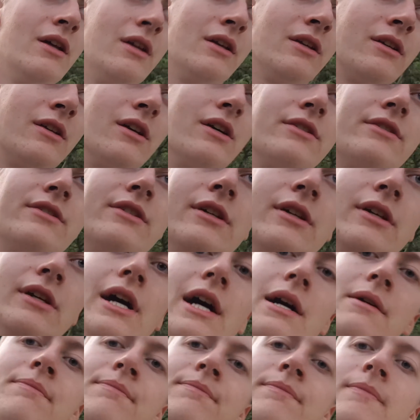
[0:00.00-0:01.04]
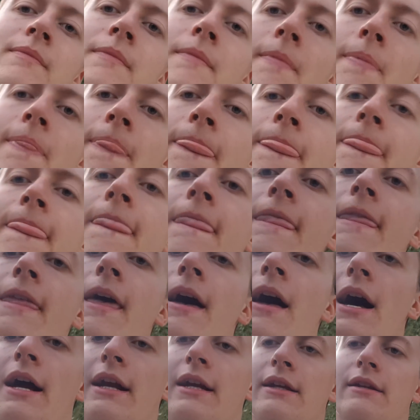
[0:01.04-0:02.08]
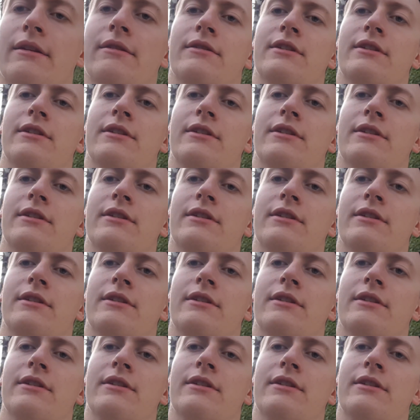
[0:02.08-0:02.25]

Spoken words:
Because yeah, I can